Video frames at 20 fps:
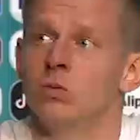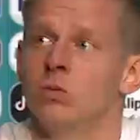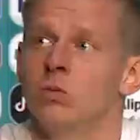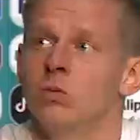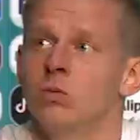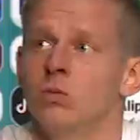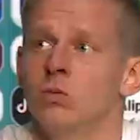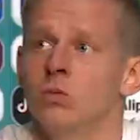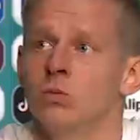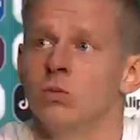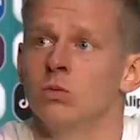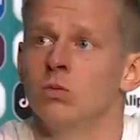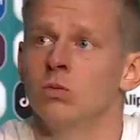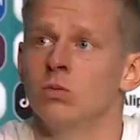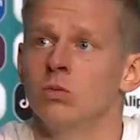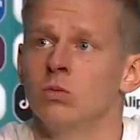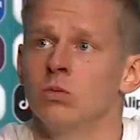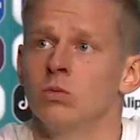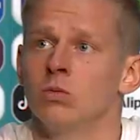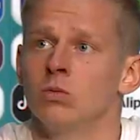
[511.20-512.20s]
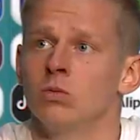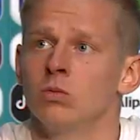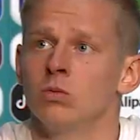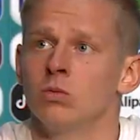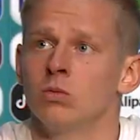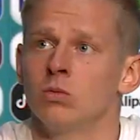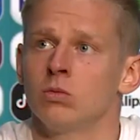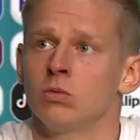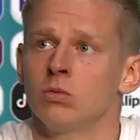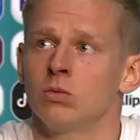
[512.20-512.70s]

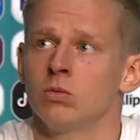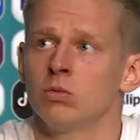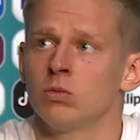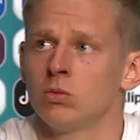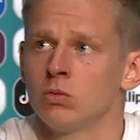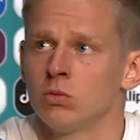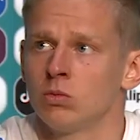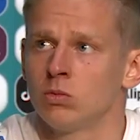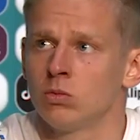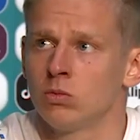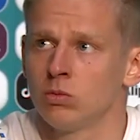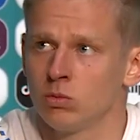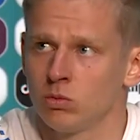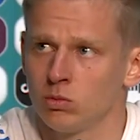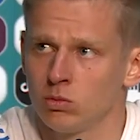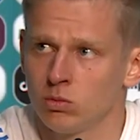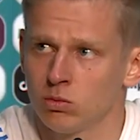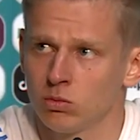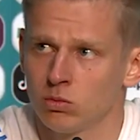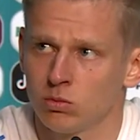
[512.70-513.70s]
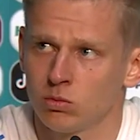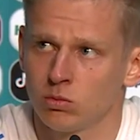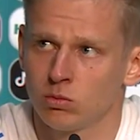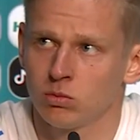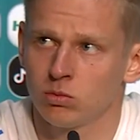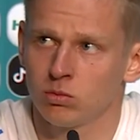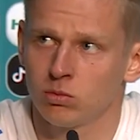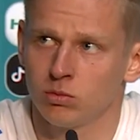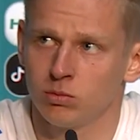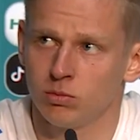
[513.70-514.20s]

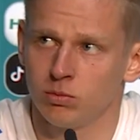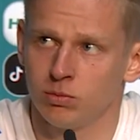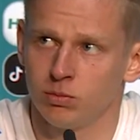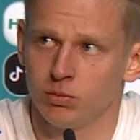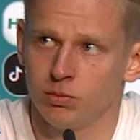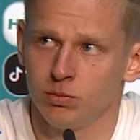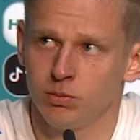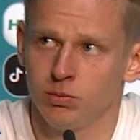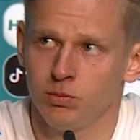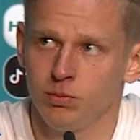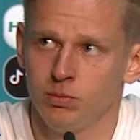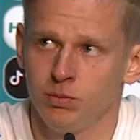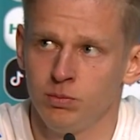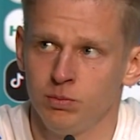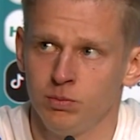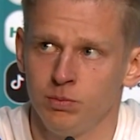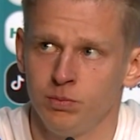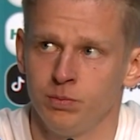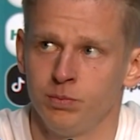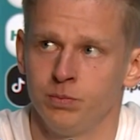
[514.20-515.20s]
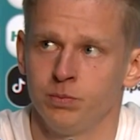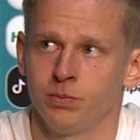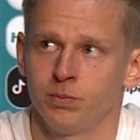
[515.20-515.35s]
Nothing is said.